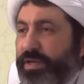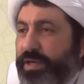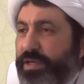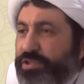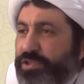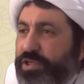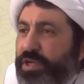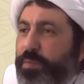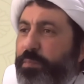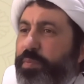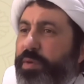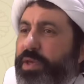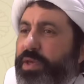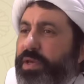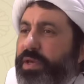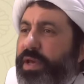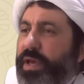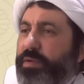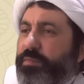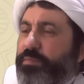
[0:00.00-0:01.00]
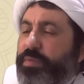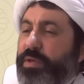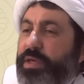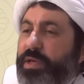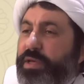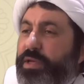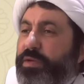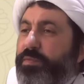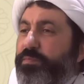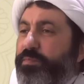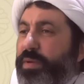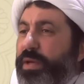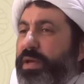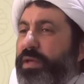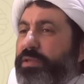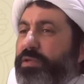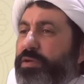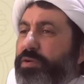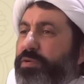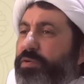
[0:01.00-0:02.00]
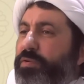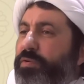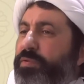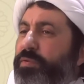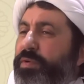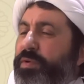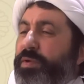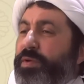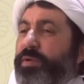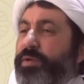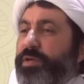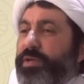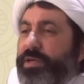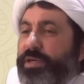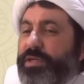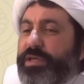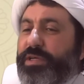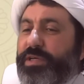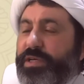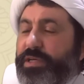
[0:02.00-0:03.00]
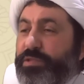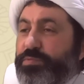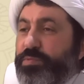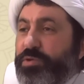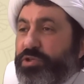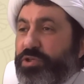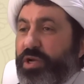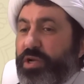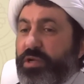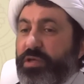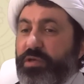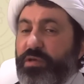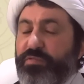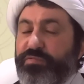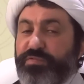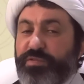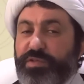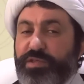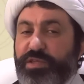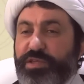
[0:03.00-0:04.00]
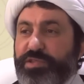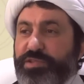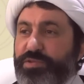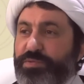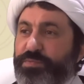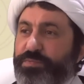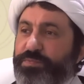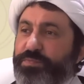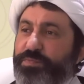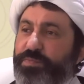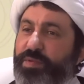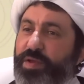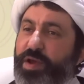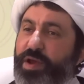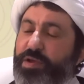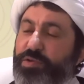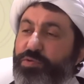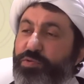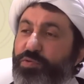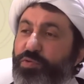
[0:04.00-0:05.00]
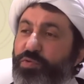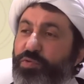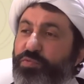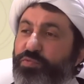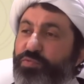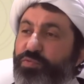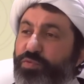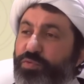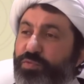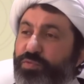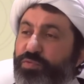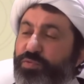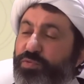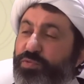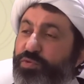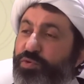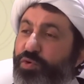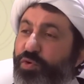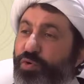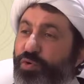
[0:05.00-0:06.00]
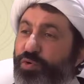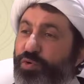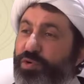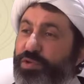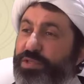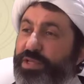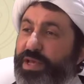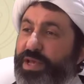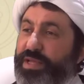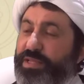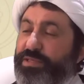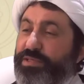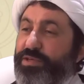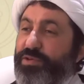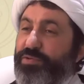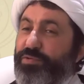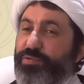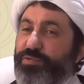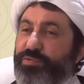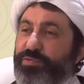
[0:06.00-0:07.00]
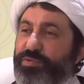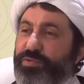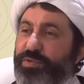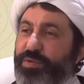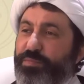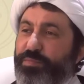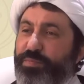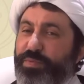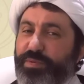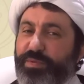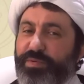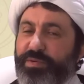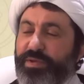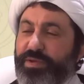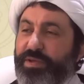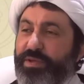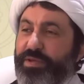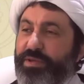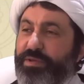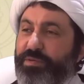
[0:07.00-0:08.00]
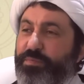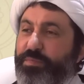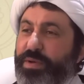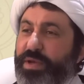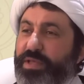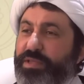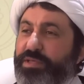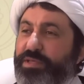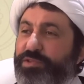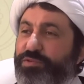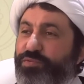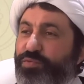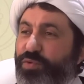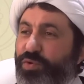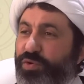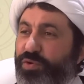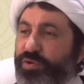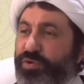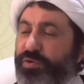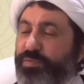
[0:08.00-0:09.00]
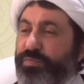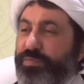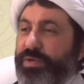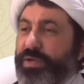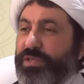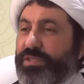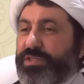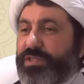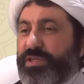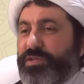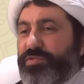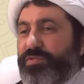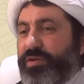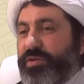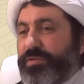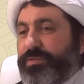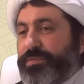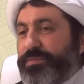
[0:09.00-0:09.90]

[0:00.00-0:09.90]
sleeping and being in bed you know especially if it is i don't know cold and you know the bed is warm etc